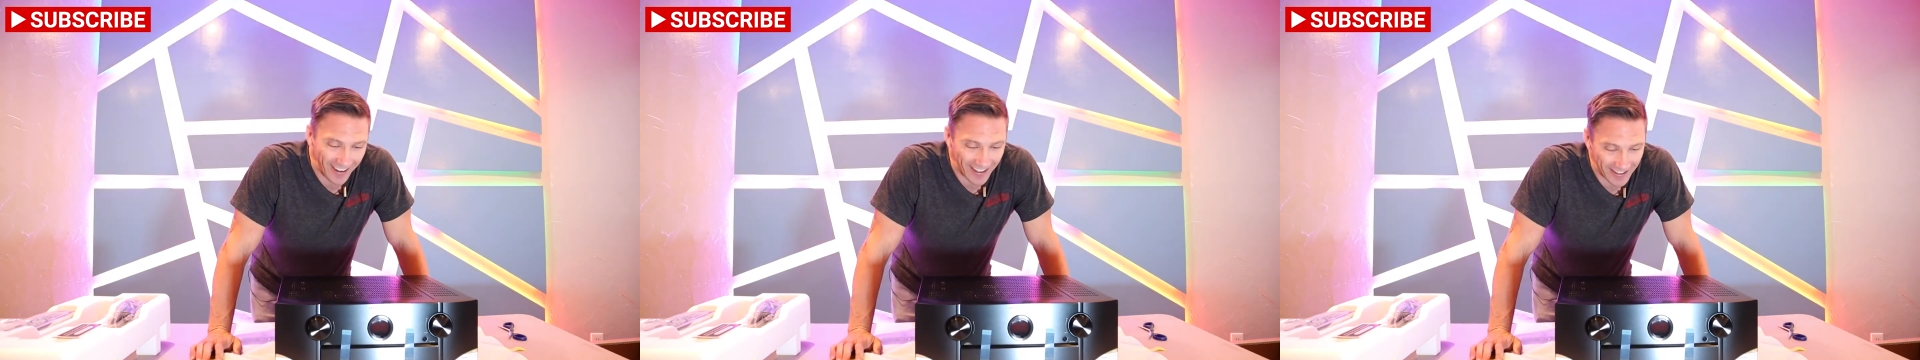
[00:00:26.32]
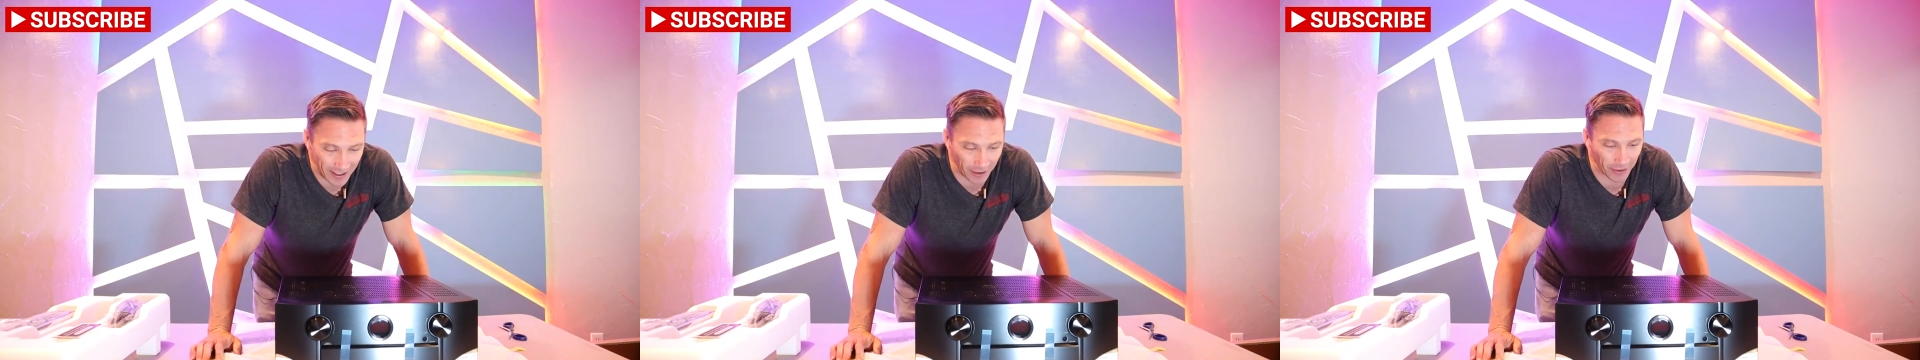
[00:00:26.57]

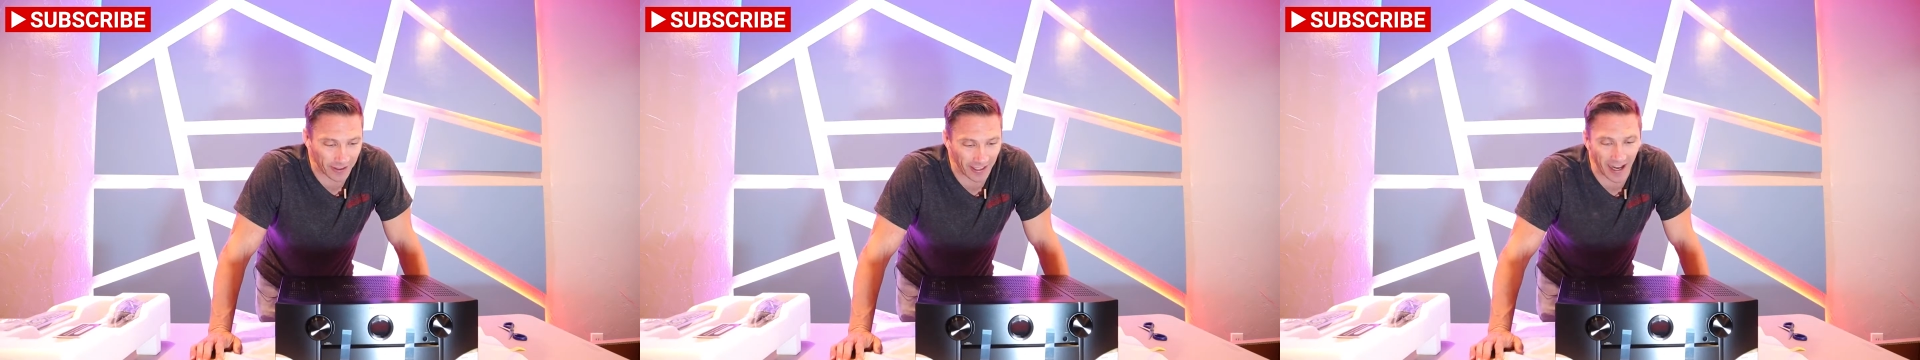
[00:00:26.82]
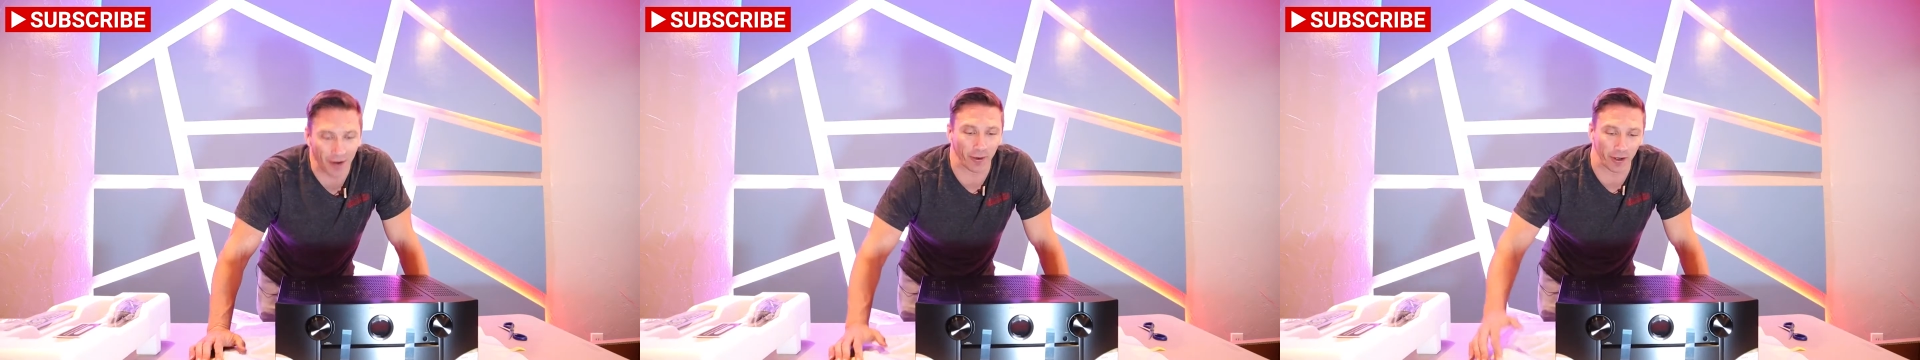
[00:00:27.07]
So
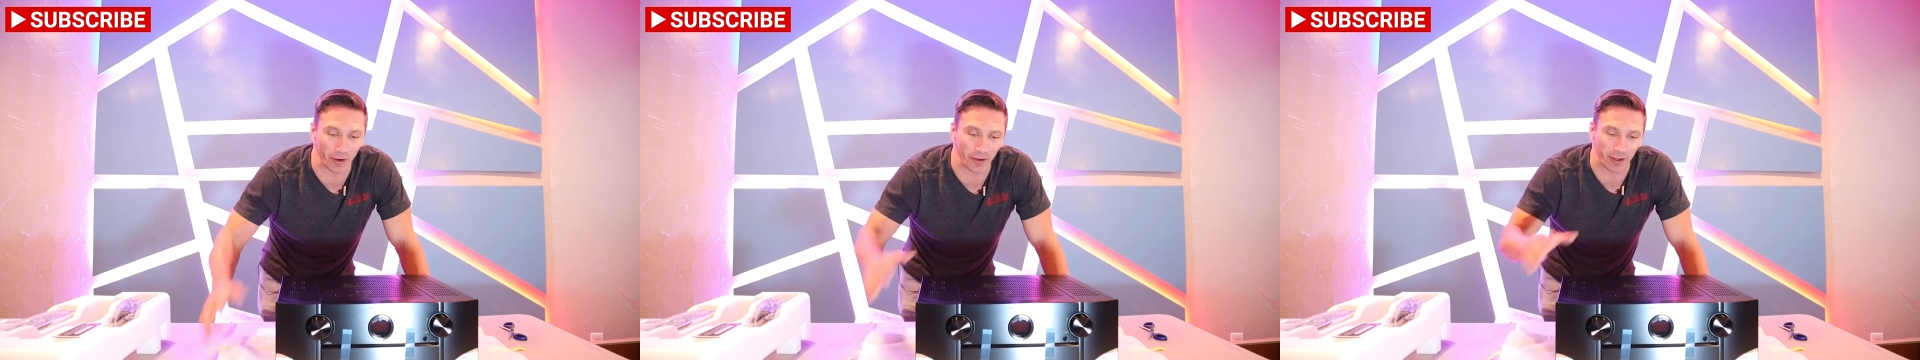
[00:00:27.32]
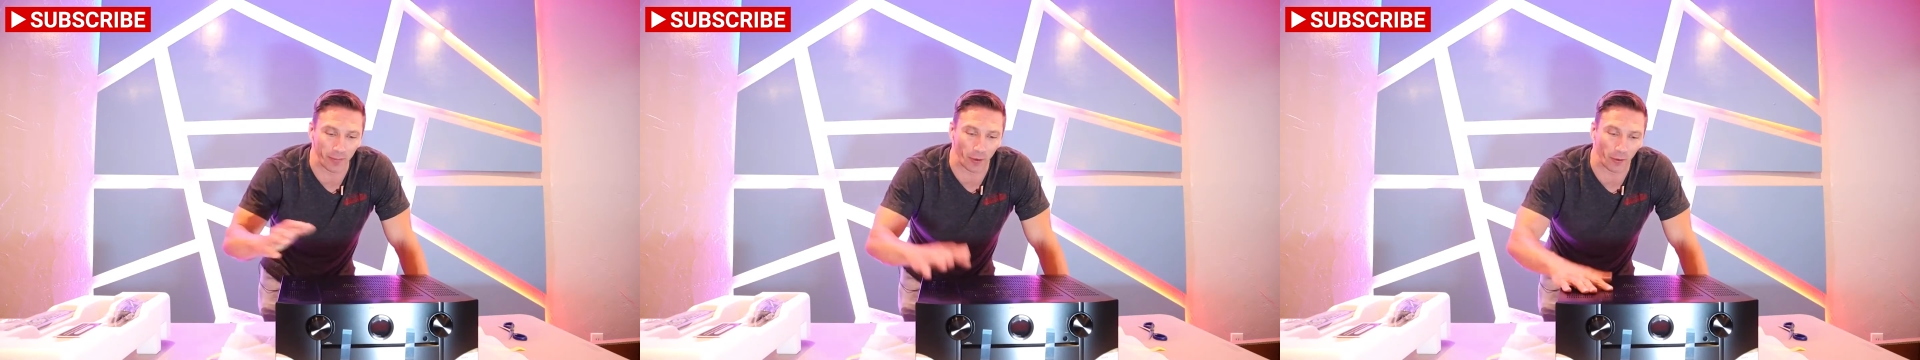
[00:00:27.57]
today we're
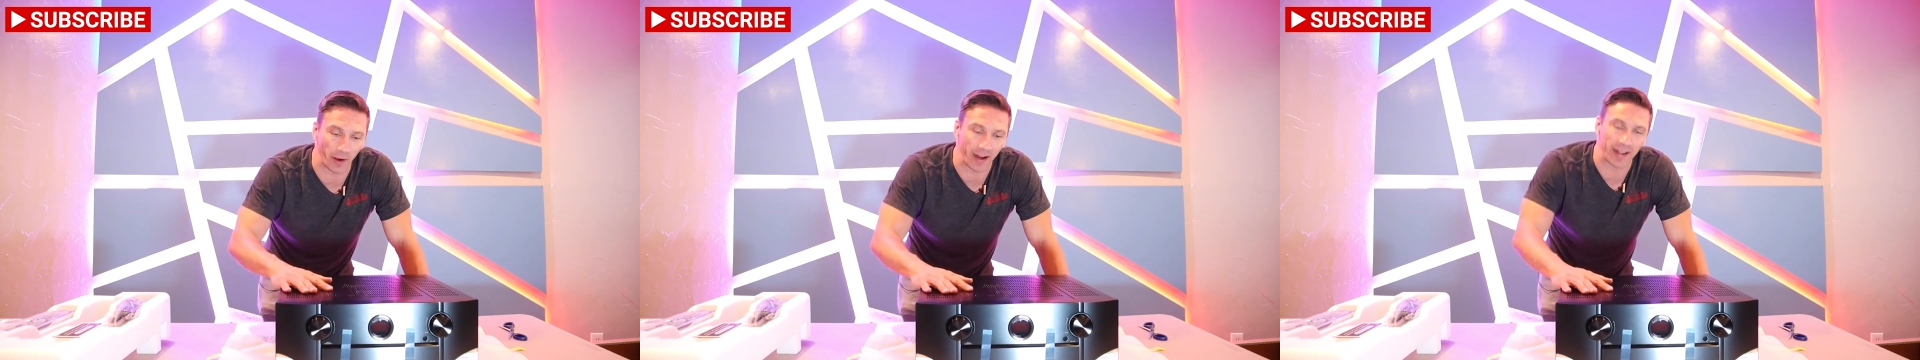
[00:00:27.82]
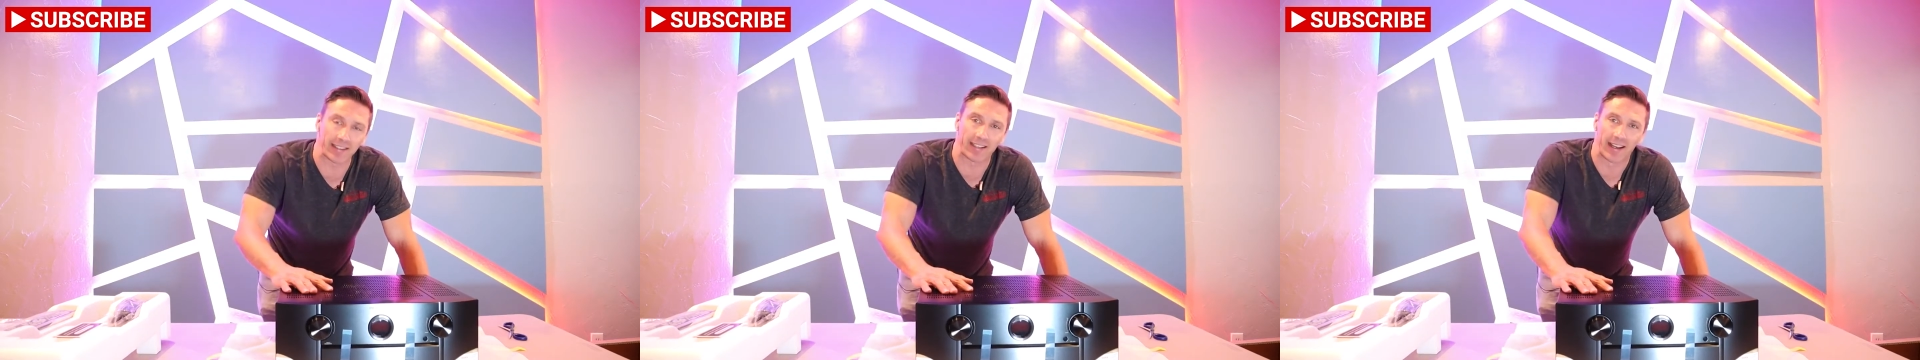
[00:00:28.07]
doing the
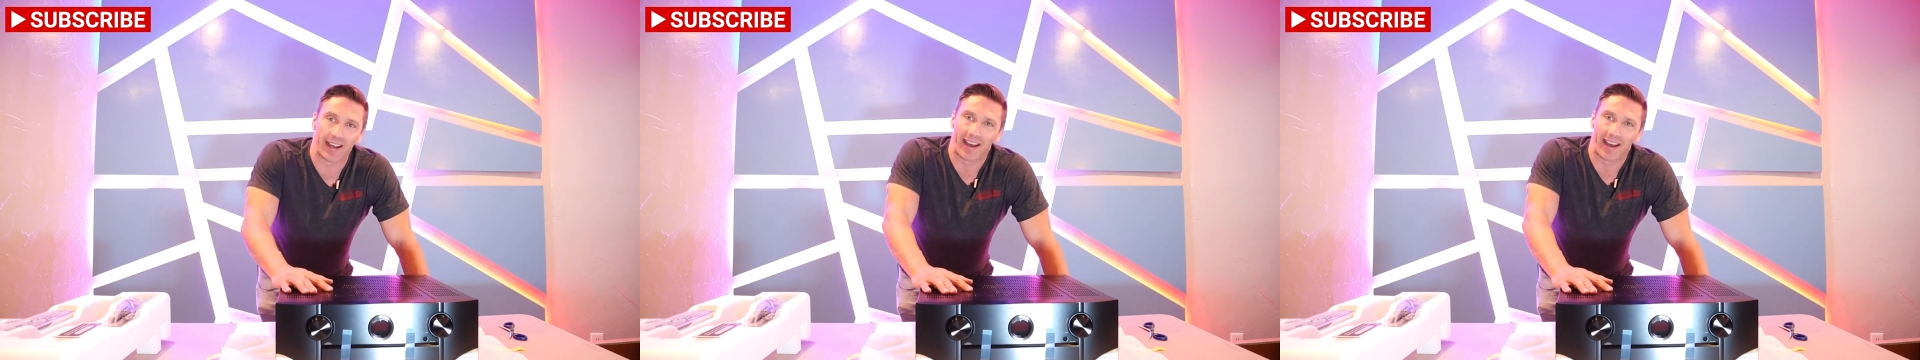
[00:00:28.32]
Marantz